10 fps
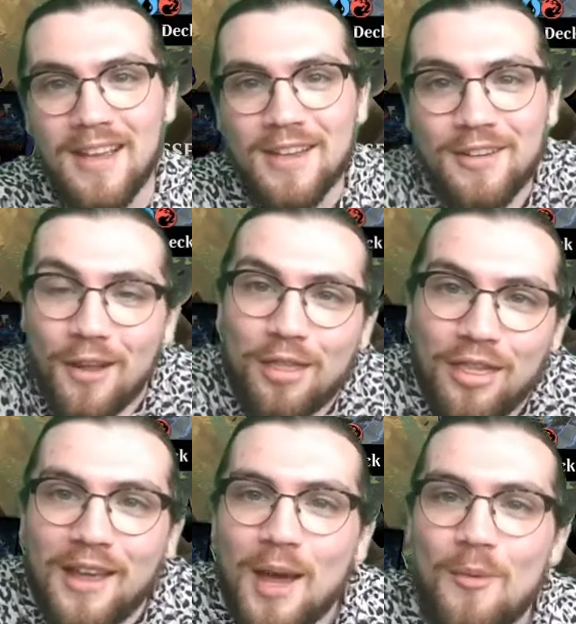to not
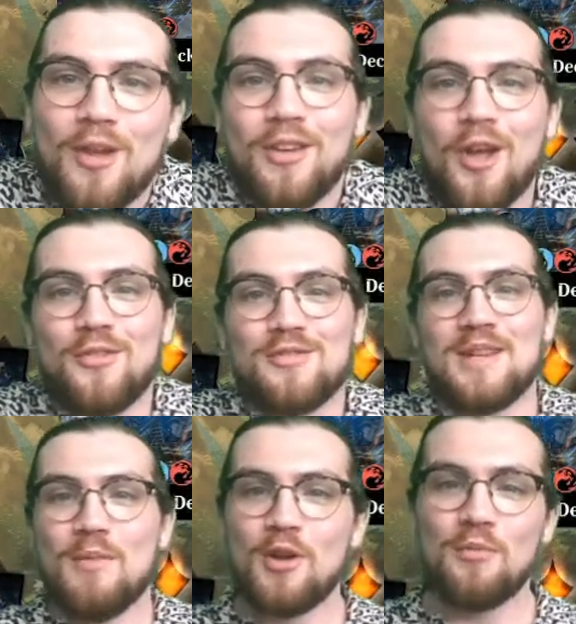think about counters in
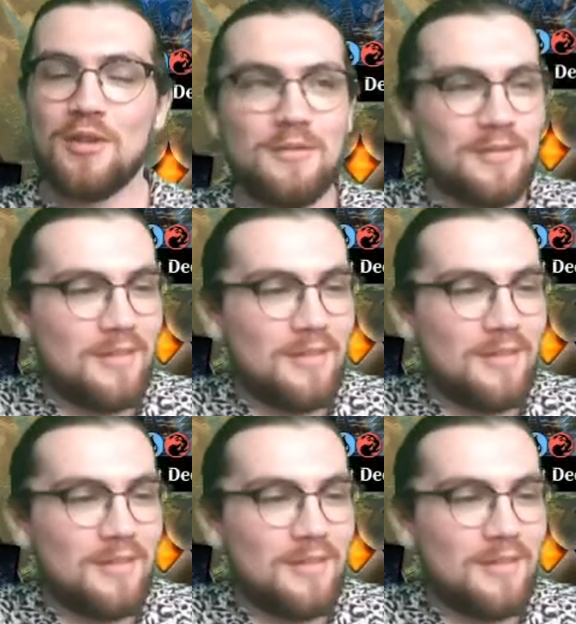mono blue?